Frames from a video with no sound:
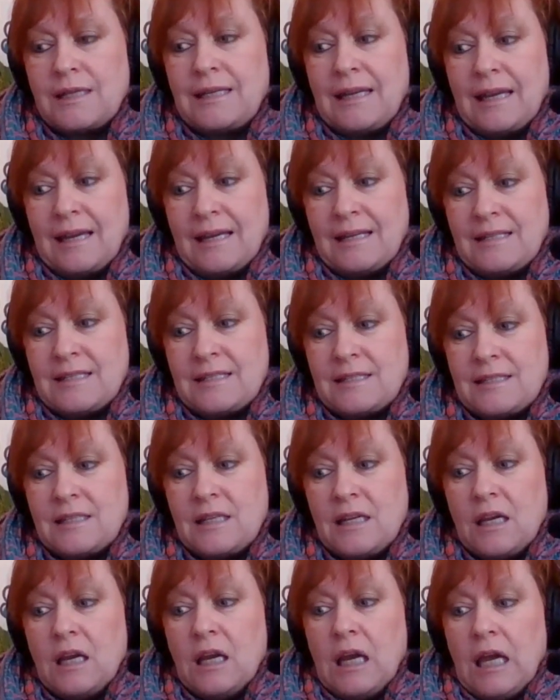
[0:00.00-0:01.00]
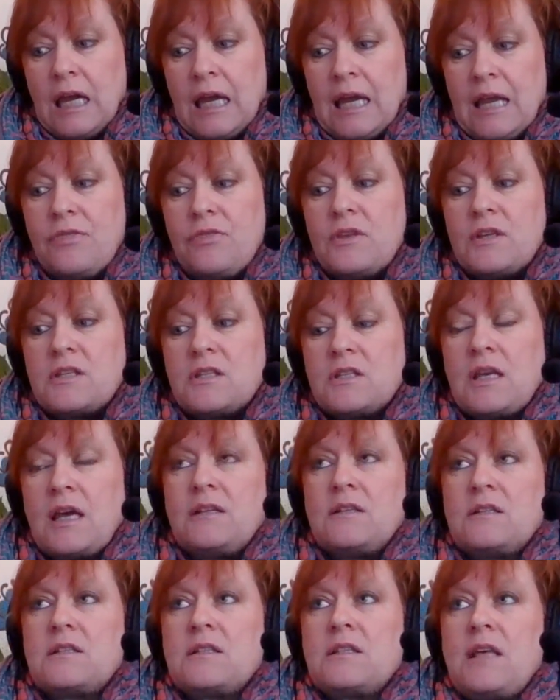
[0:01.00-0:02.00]
Yes, in the
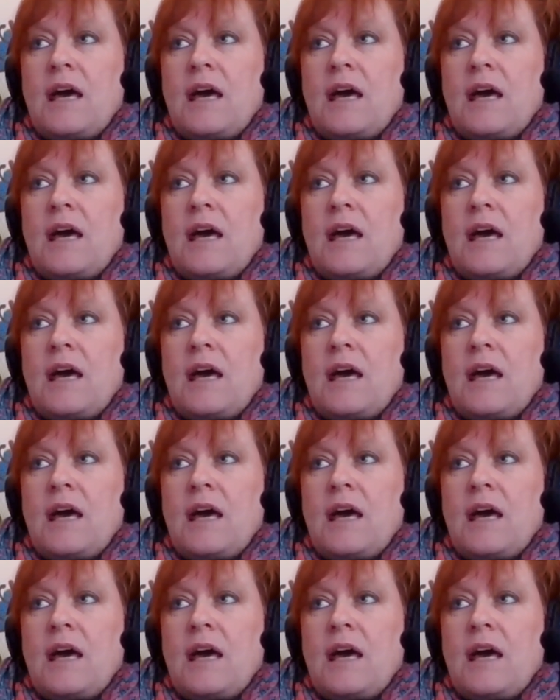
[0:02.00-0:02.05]
sense